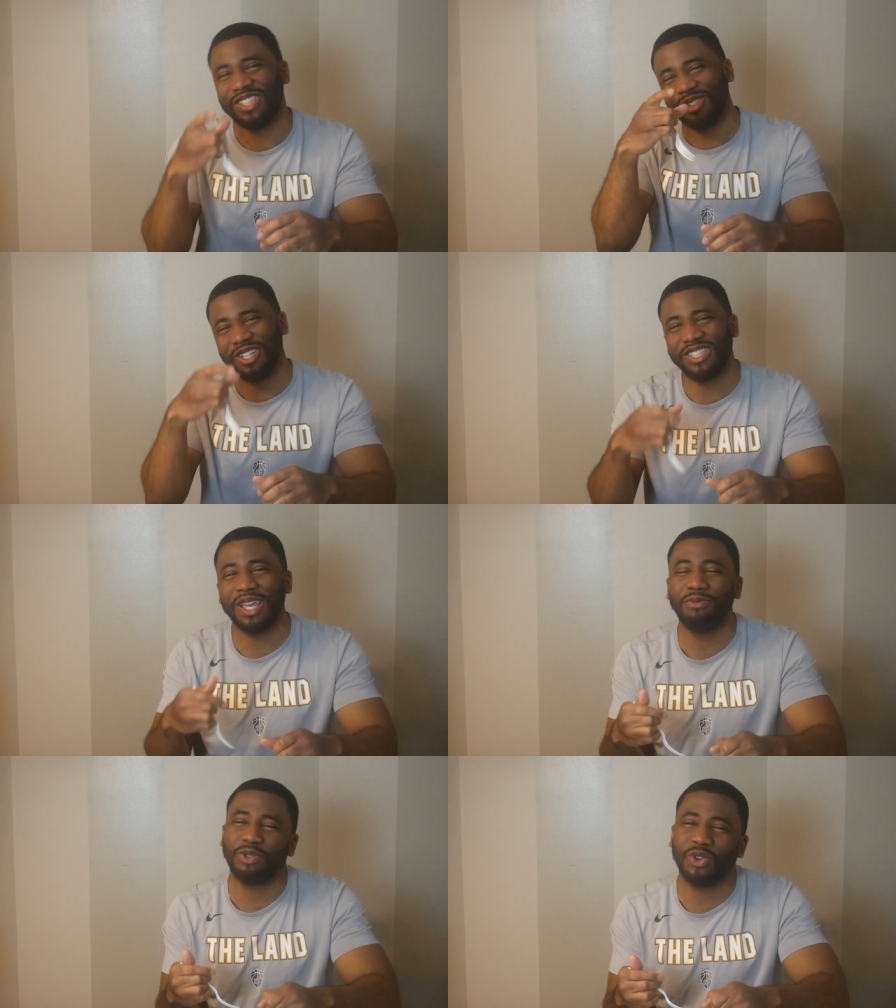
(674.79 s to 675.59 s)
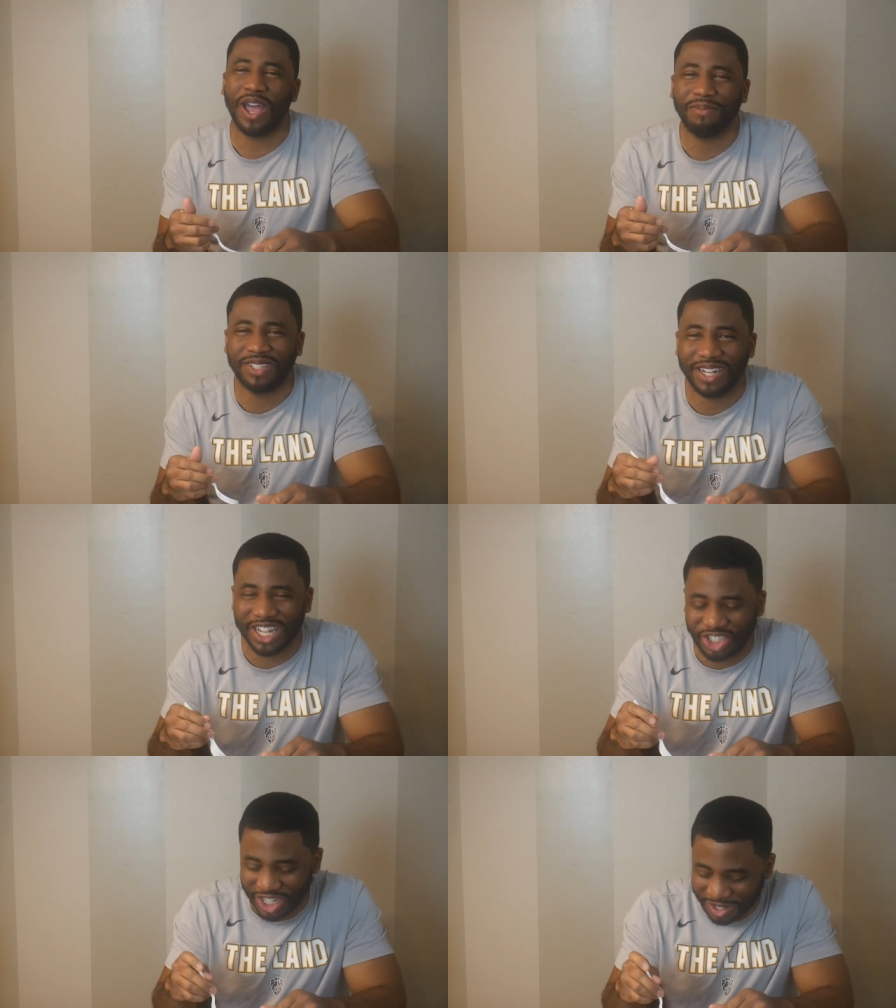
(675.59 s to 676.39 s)
So just keep subscribing to
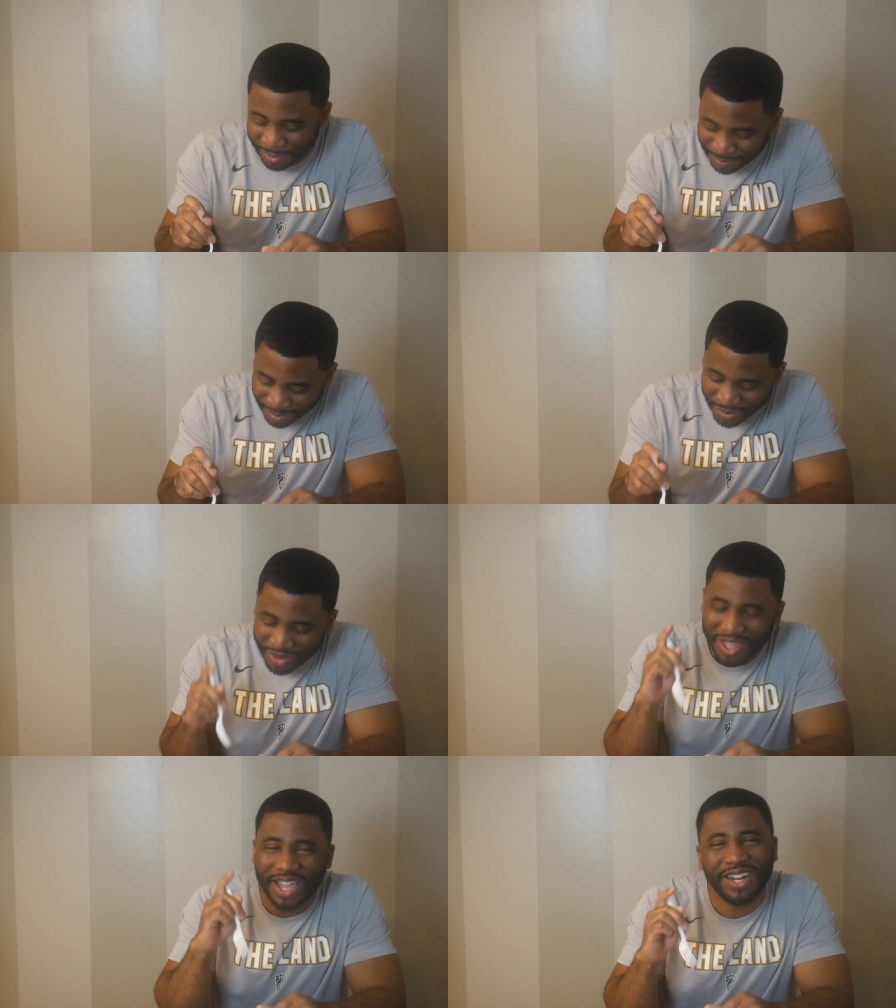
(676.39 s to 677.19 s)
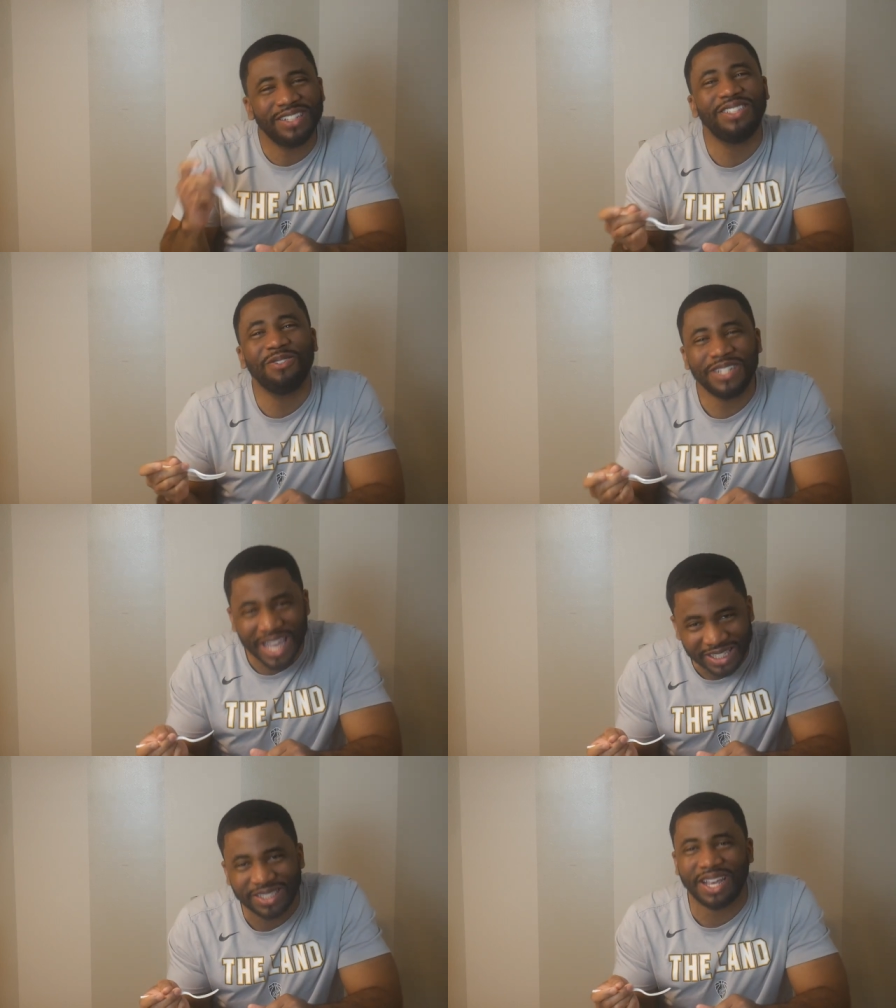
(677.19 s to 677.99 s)
that channel. And until
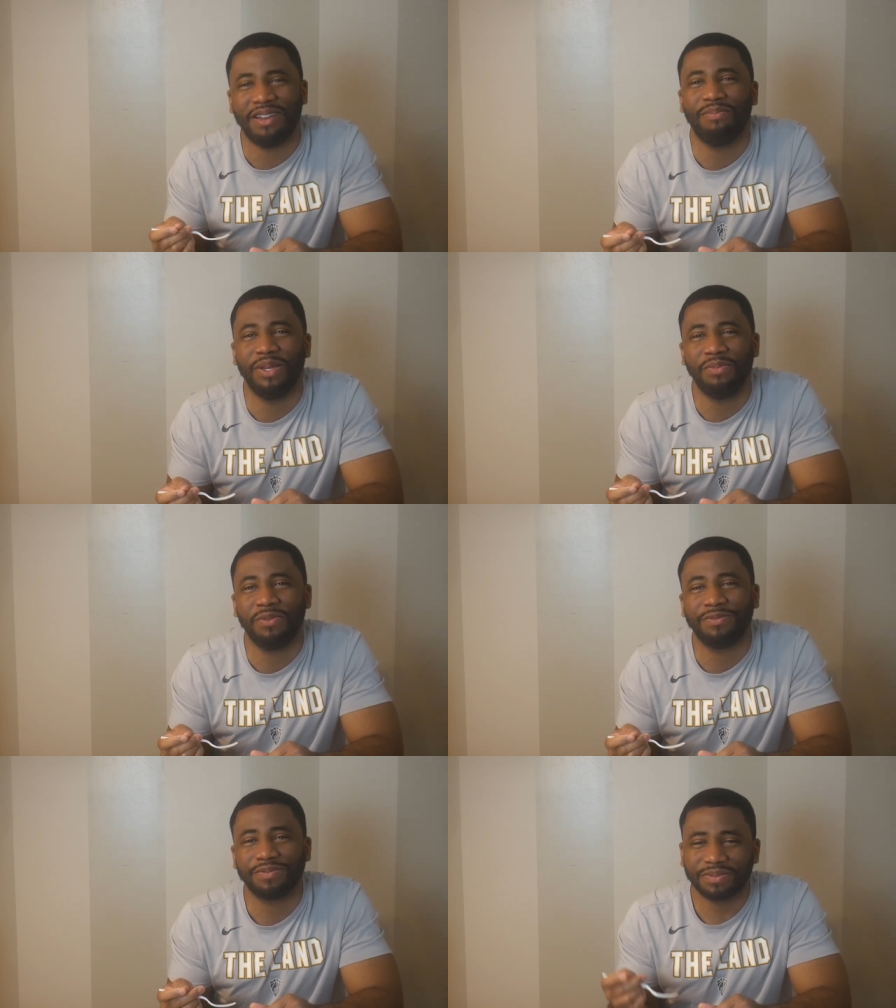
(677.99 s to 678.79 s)
next time, people.